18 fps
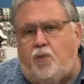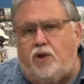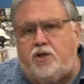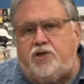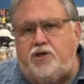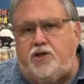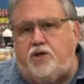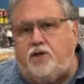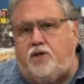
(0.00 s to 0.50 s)

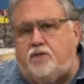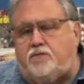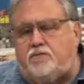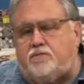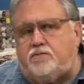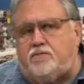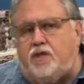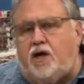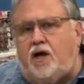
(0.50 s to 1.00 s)
still
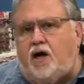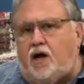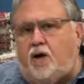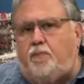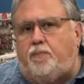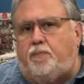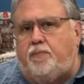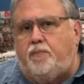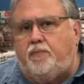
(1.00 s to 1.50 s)
up
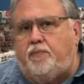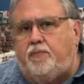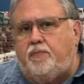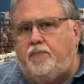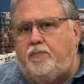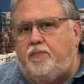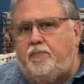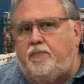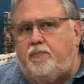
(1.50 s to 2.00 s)

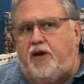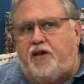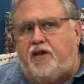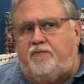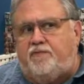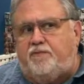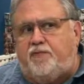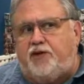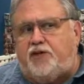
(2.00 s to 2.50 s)
and the
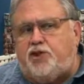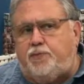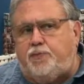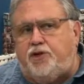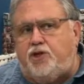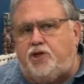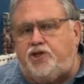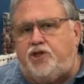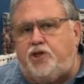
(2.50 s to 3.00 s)
fishermen
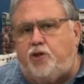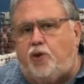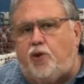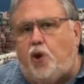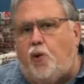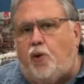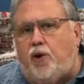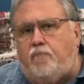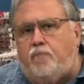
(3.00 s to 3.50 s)
are still
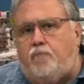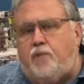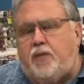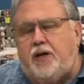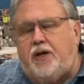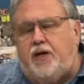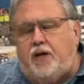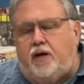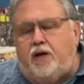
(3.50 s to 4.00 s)
going,
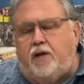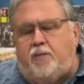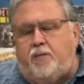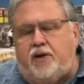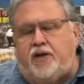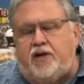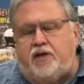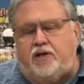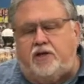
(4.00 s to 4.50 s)

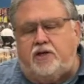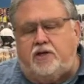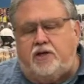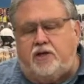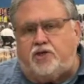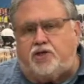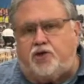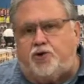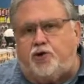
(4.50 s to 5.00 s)
but
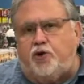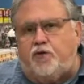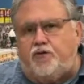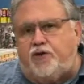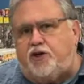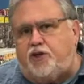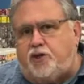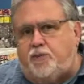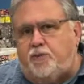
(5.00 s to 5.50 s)
it's the true
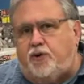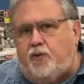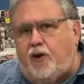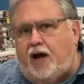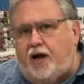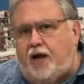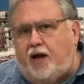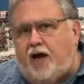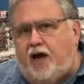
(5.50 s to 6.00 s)
fishermen
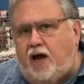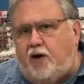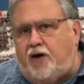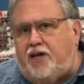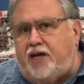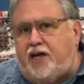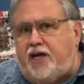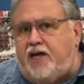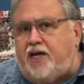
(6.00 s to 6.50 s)
right now in
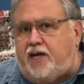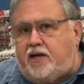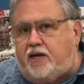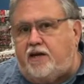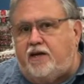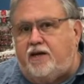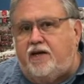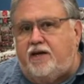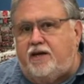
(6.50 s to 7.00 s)
the heat.
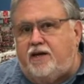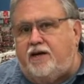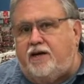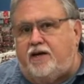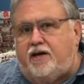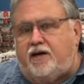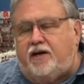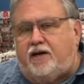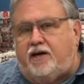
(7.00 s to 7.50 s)

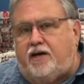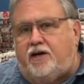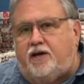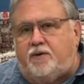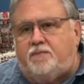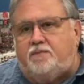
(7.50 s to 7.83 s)
The